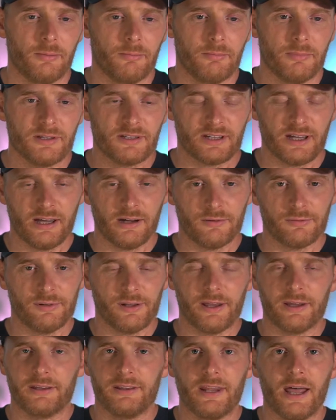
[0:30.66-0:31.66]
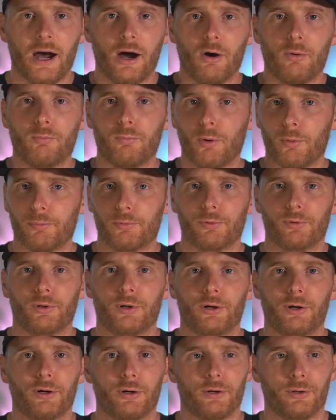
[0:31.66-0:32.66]
it's kind of like now
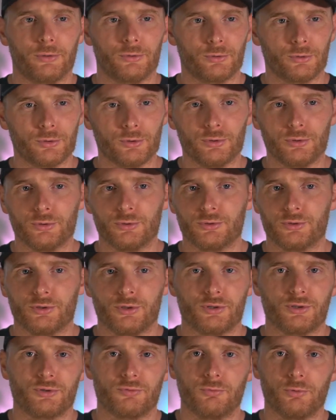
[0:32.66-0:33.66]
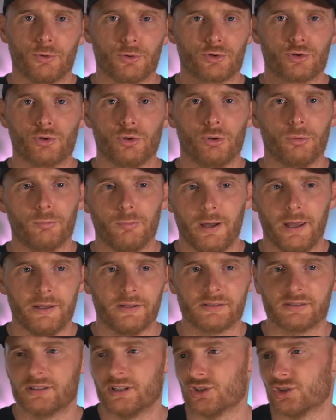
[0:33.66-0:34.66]
popular to use those virtual
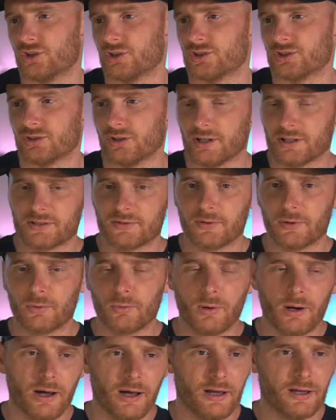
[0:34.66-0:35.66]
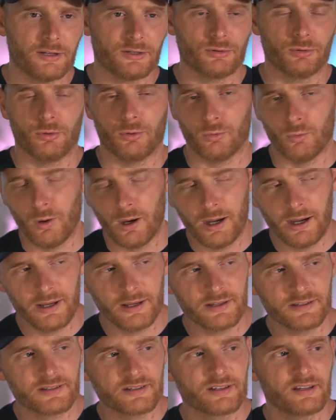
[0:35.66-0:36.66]
banks such as TransferWise or
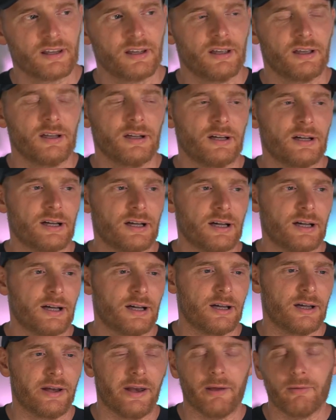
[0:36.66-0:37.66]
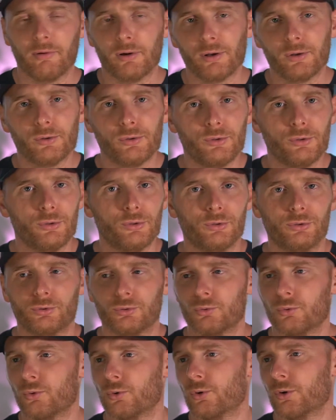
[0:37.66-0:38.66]
Wise, Revolut
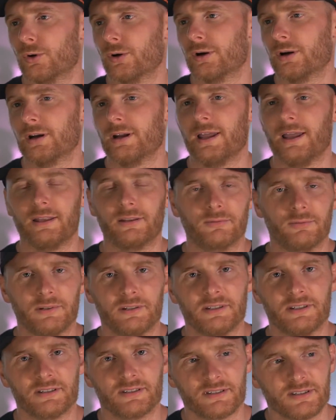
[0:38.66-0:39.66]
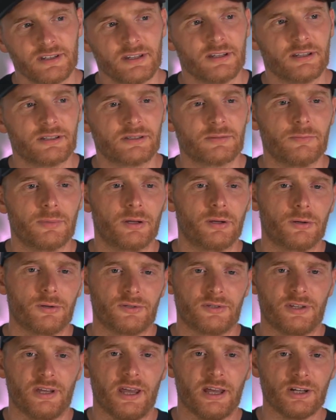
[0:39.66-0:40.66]
or N26, because
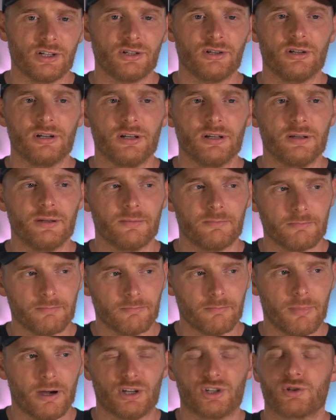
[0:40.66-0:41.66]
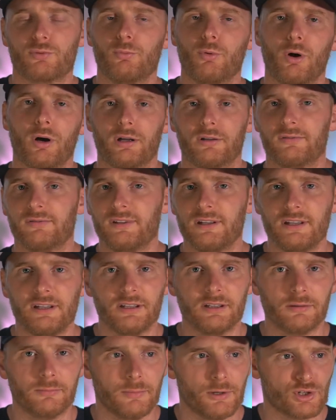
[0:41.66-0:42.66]
they actually much more
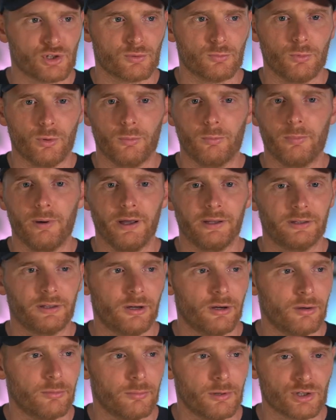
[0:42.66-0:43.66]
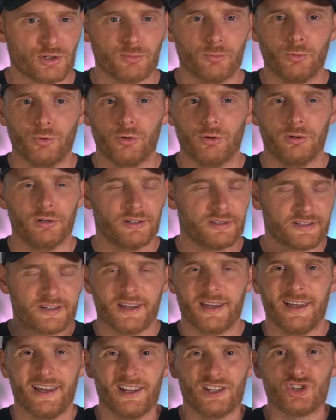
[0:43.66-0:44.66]
convenient, much more better, much more, let's
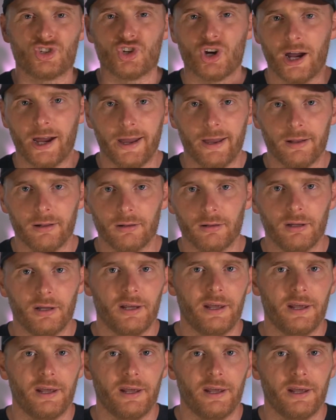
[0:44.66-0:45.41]
say, agile